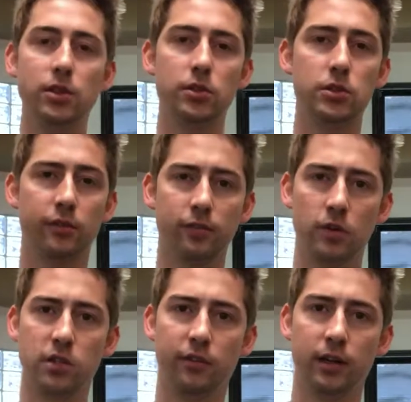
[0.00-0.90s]
to use your
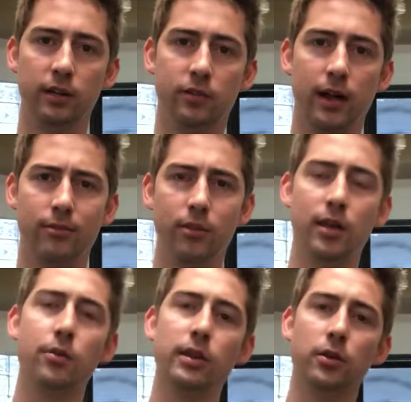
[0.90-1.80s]
first finger for
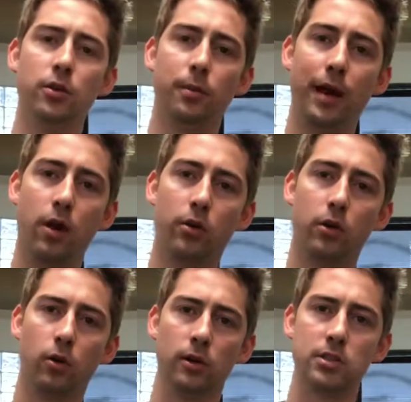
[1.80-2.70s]
everything when you do the power
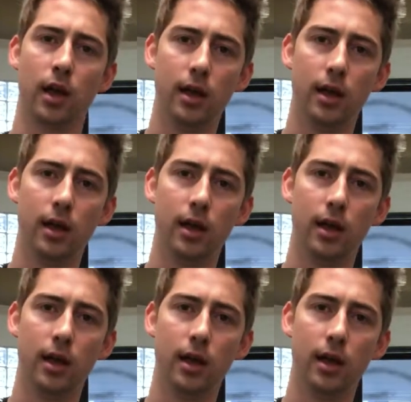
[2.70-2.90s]
chords.